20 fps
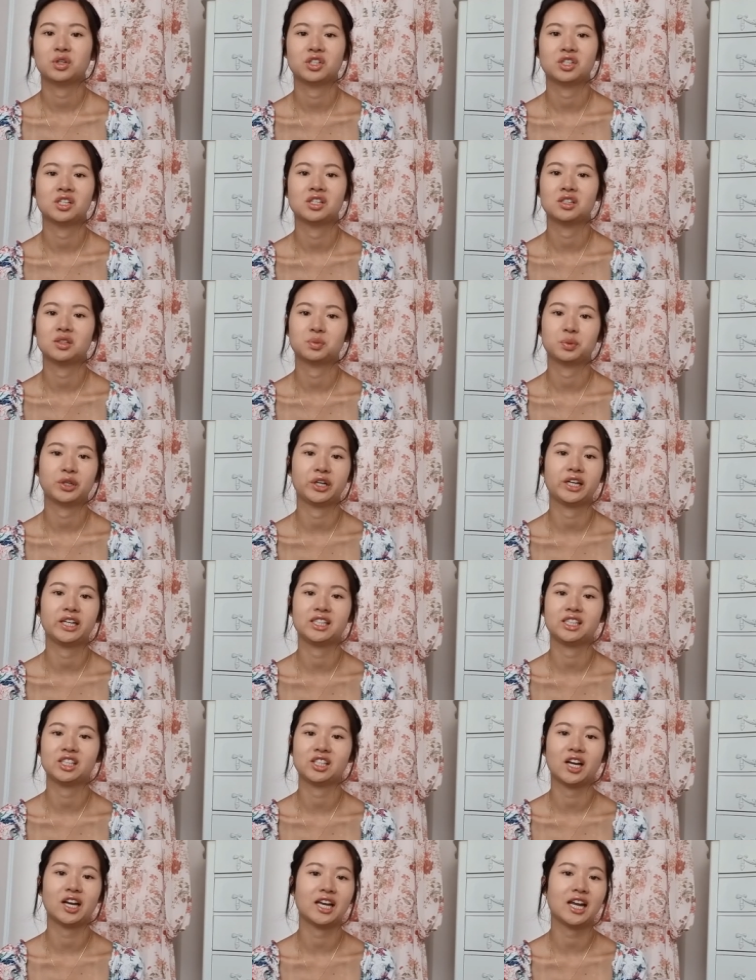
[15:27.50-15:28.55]
wasn't a pretty
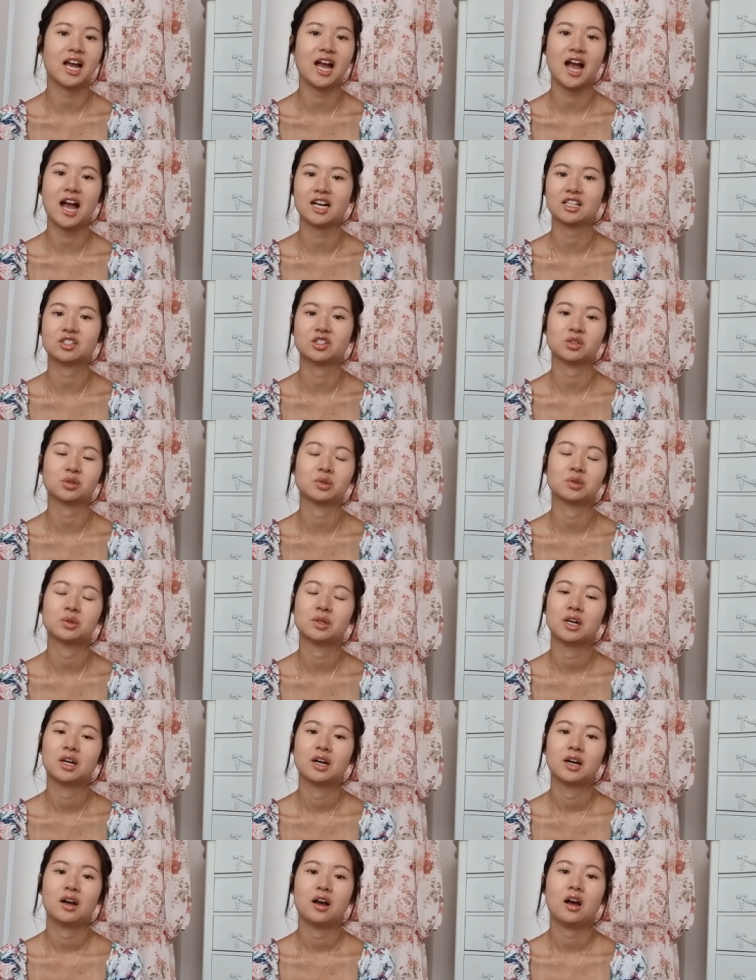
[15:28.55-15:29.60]
sight at all.
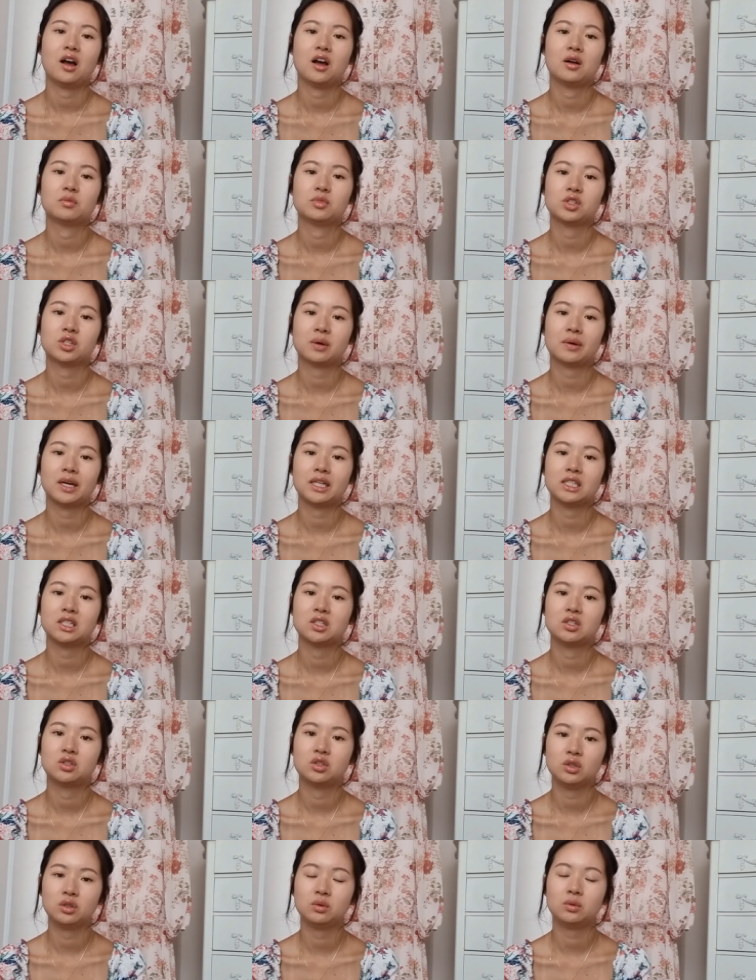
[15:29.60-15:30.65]
Um, so I
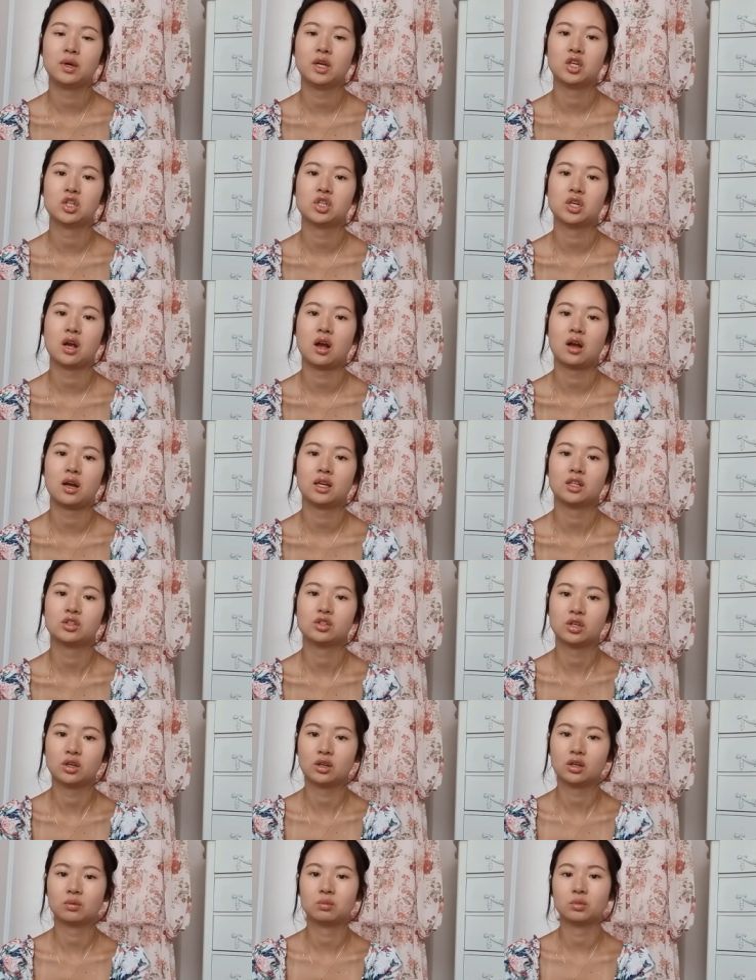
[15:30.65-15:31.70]
do wish I
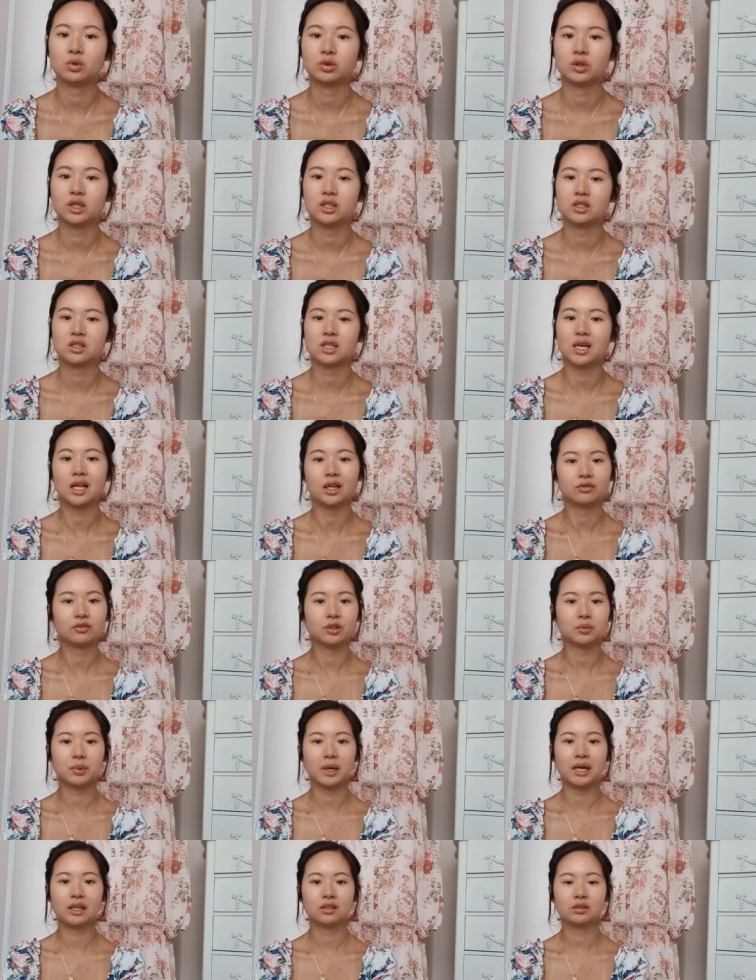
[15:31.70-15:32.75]
took more insect
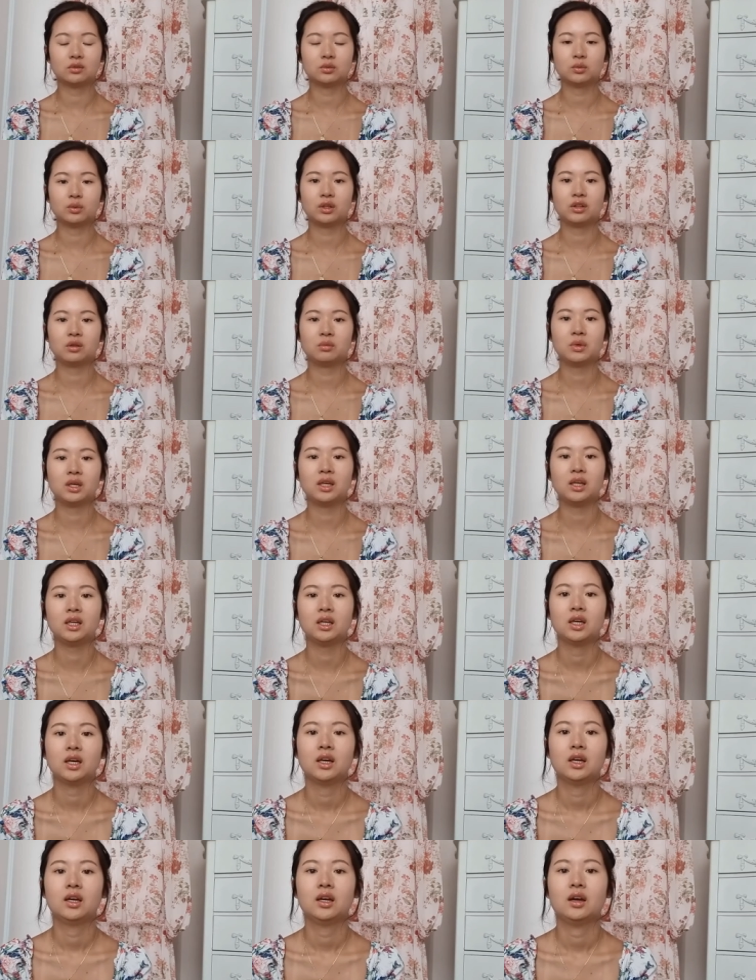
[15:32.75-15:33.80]
repellent with me.
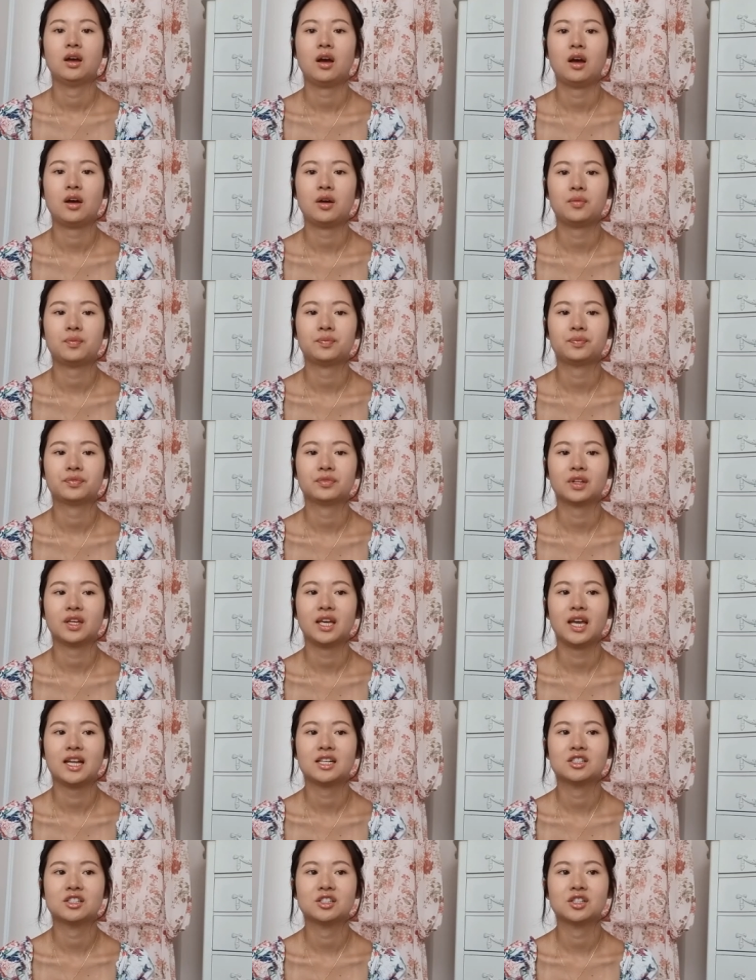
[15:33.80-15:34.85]
Um, it
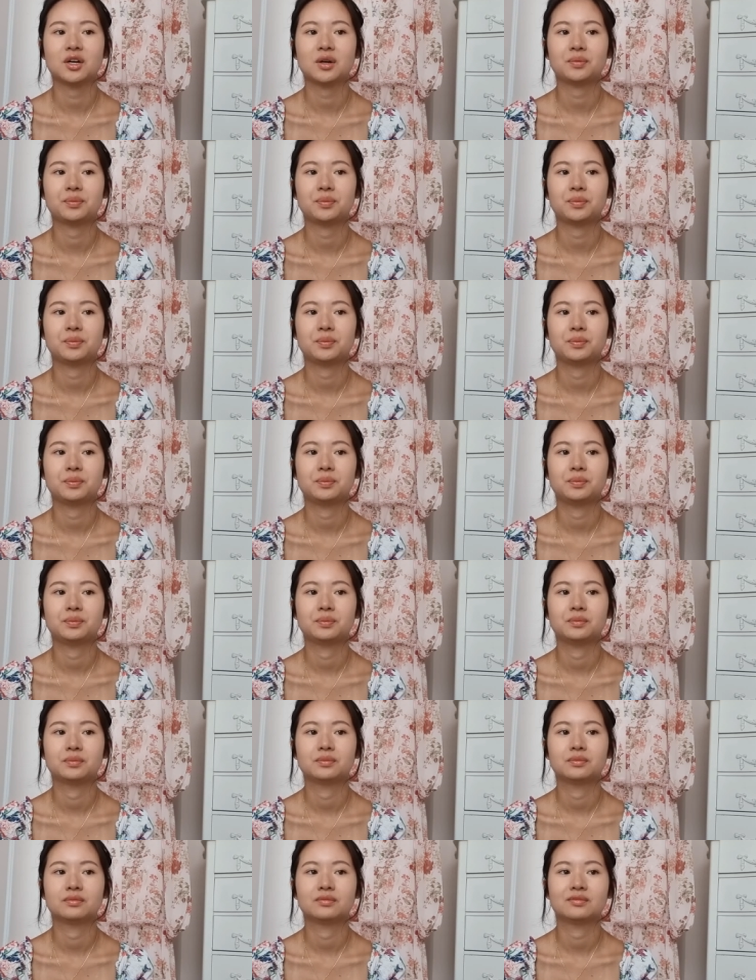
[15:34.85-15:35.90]
ended up
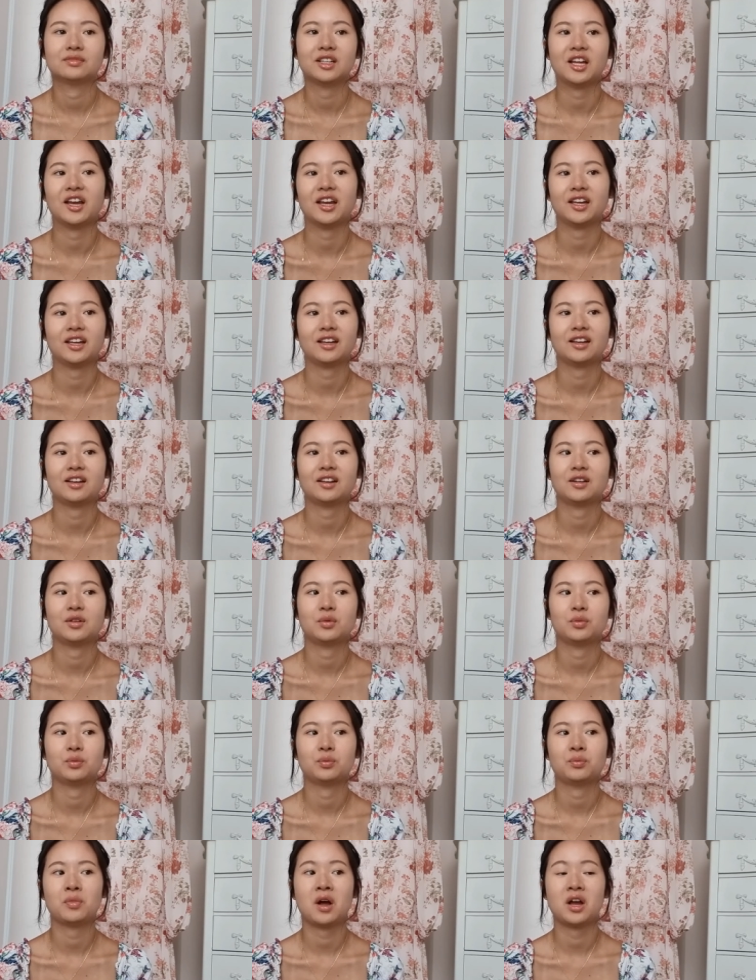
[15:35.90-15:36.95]
like
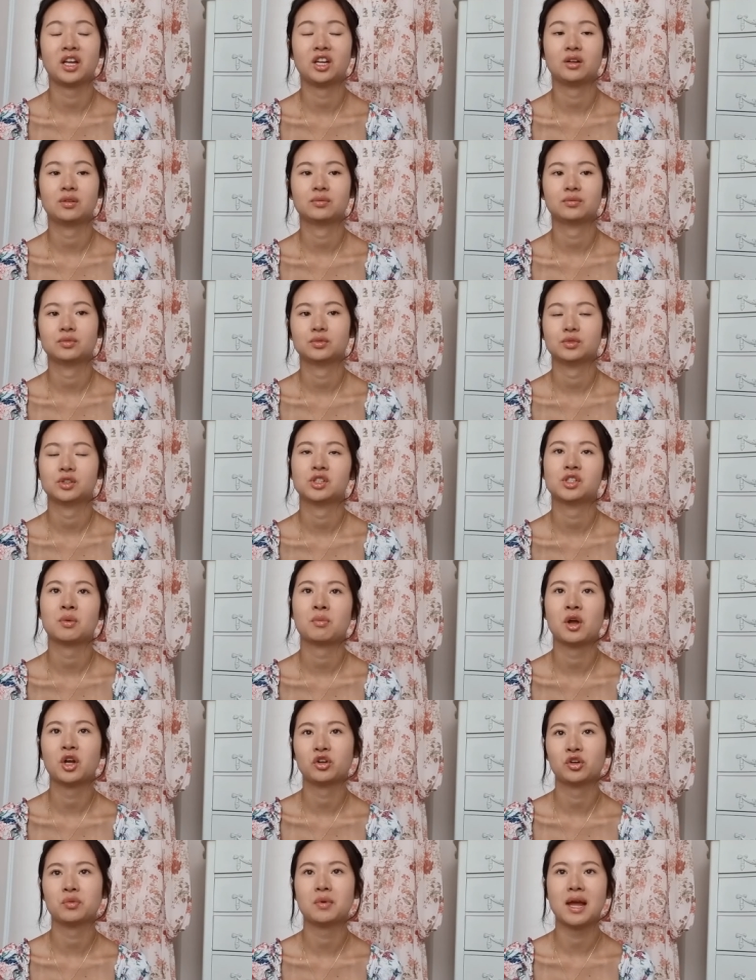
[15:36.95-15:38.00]
my so
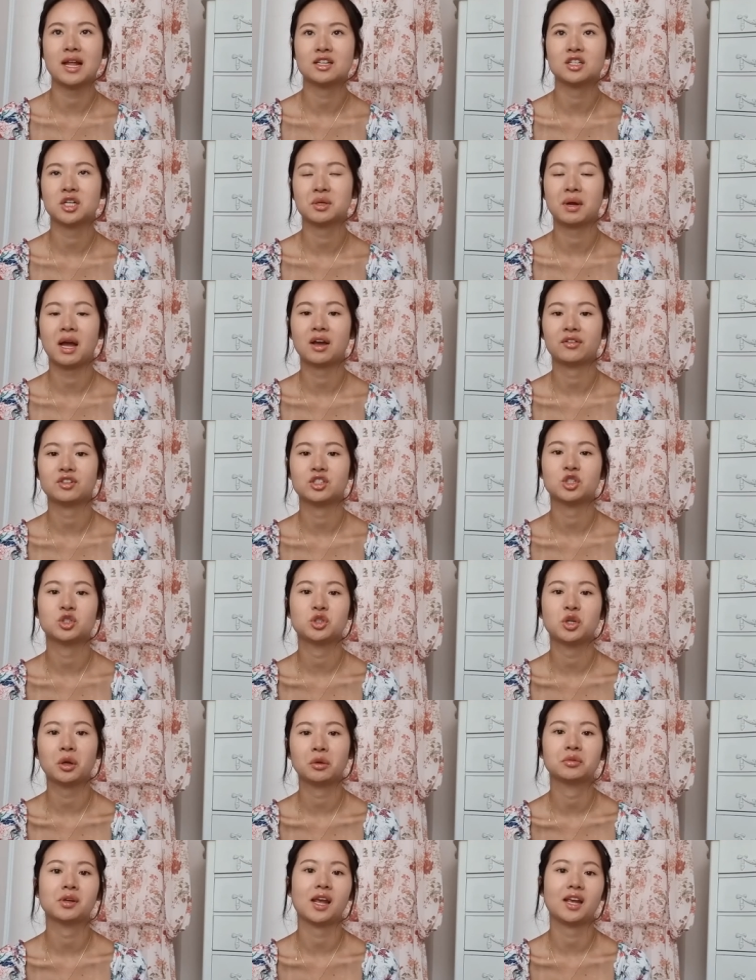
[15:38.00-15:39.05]
my group ended up having to
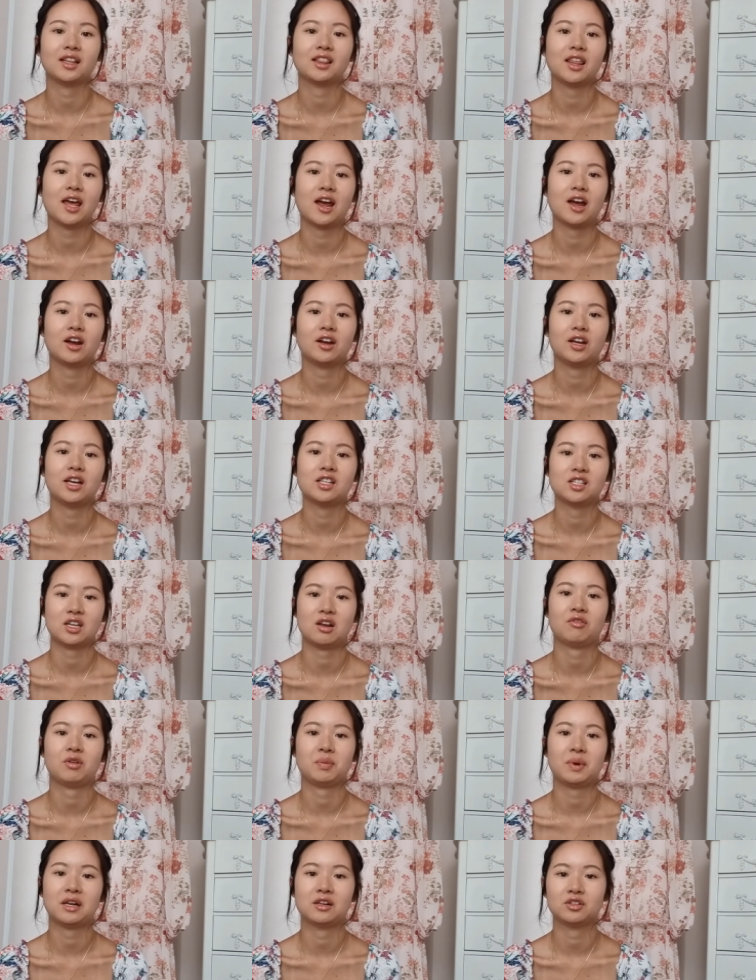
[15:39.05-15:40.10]
donate their insect
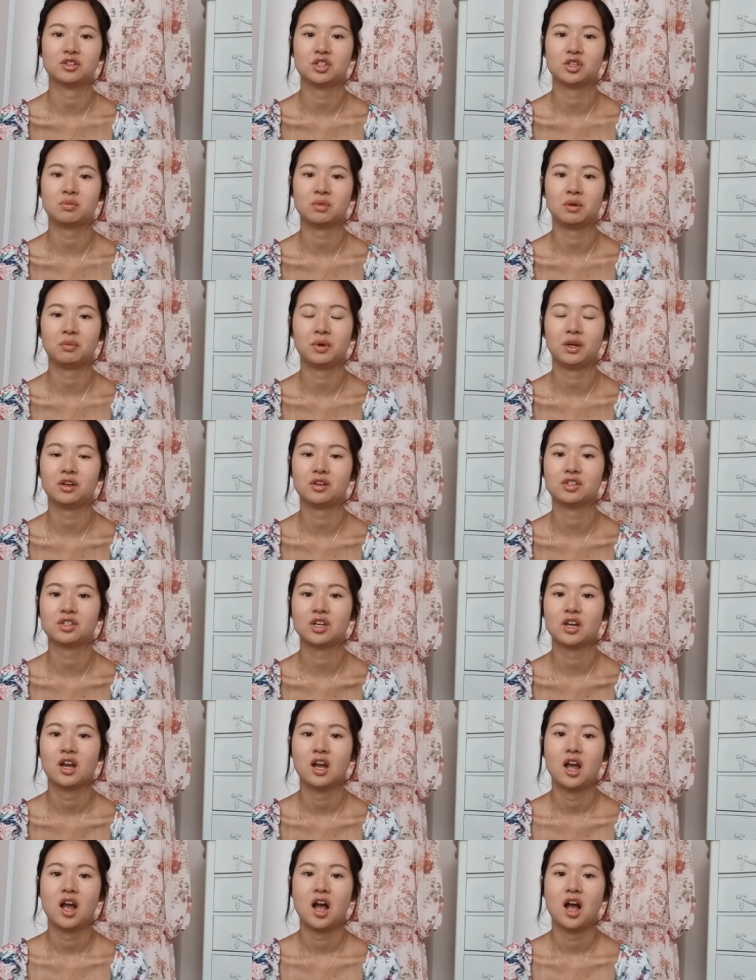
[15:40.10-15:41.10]
repellent to me because